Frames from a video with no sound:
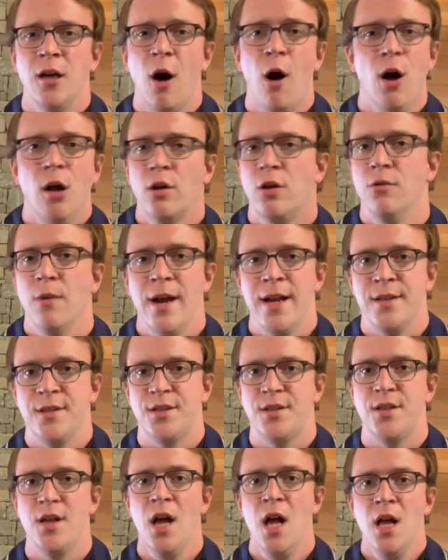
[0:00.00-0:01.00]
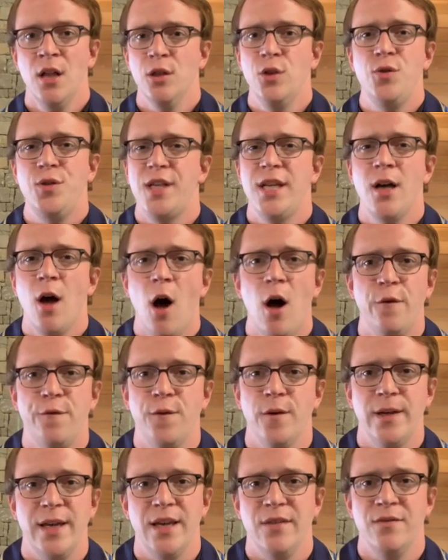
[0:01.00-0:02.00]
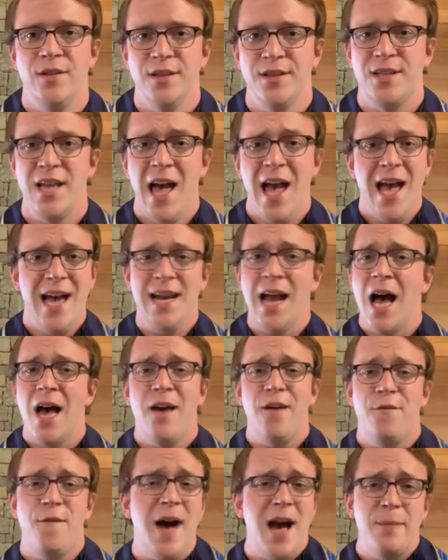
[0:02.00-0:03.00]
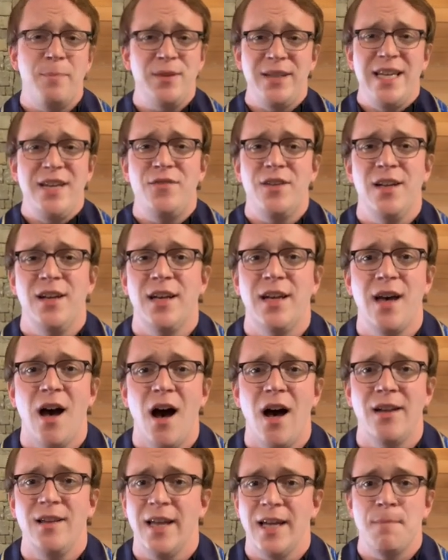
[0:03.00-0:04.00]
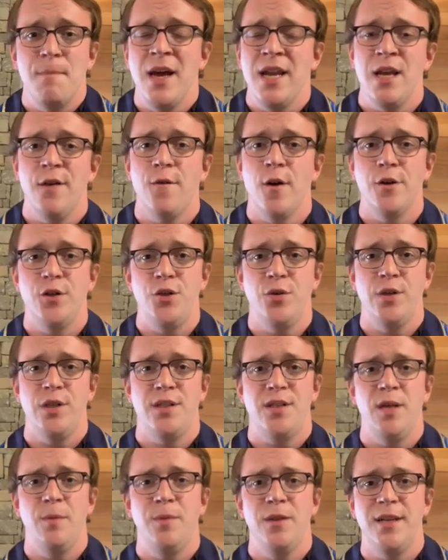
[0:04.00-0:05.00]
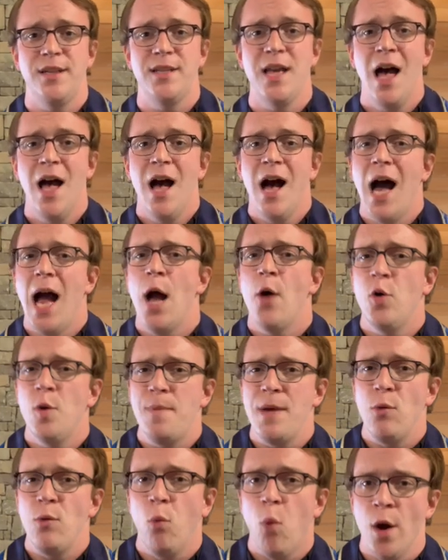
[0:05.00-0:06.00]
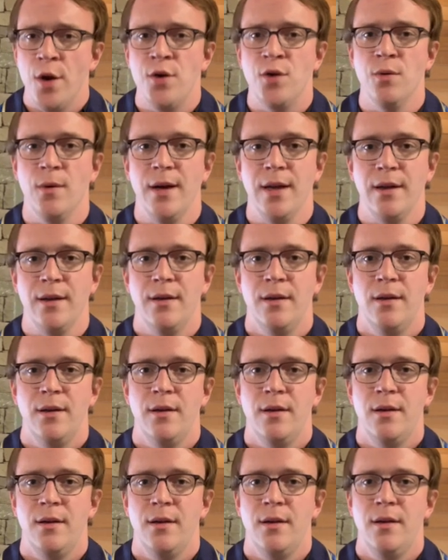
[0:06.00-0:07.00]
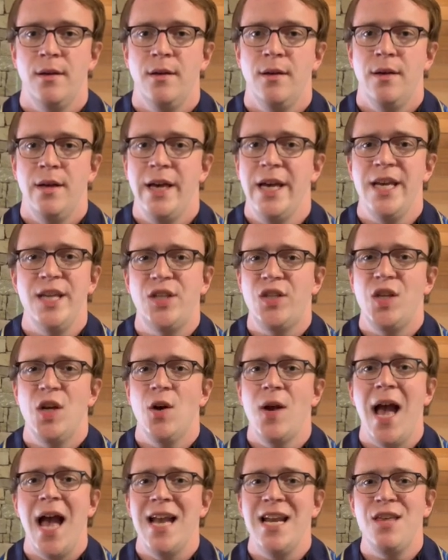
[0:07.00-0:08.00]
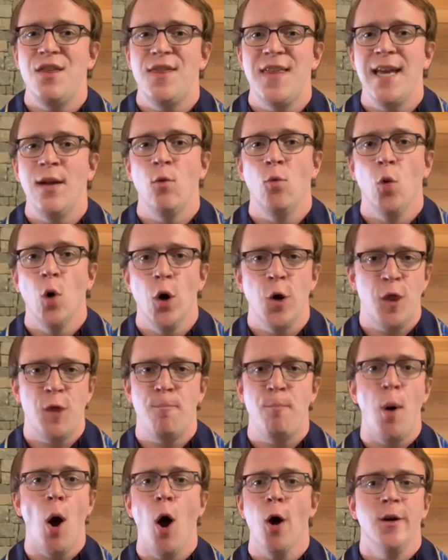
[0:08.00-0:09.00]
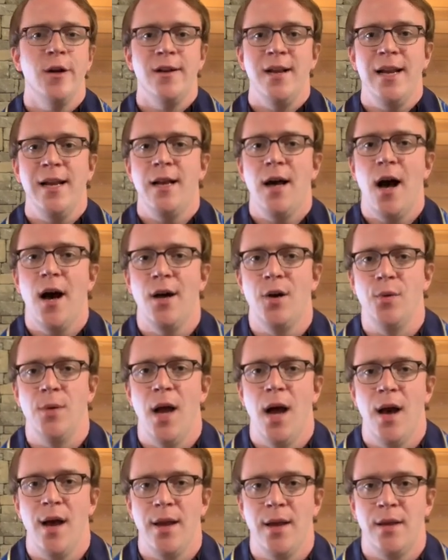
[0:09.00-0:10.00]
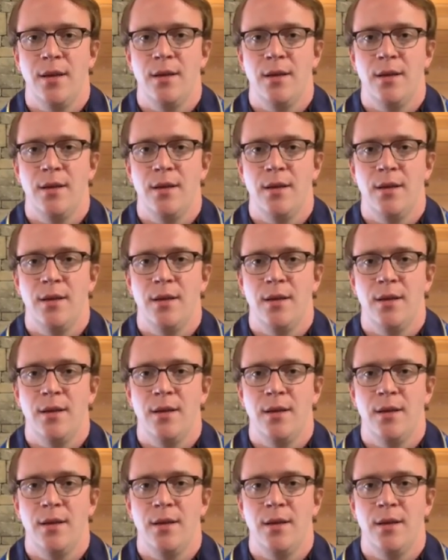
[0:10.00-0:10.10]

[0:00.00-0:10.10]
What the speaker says: all grace, losing all forgiveness. And if I believed in a God like many of our Jewish siblings, I would be wondering, is there anything worth pardoning, Adonai?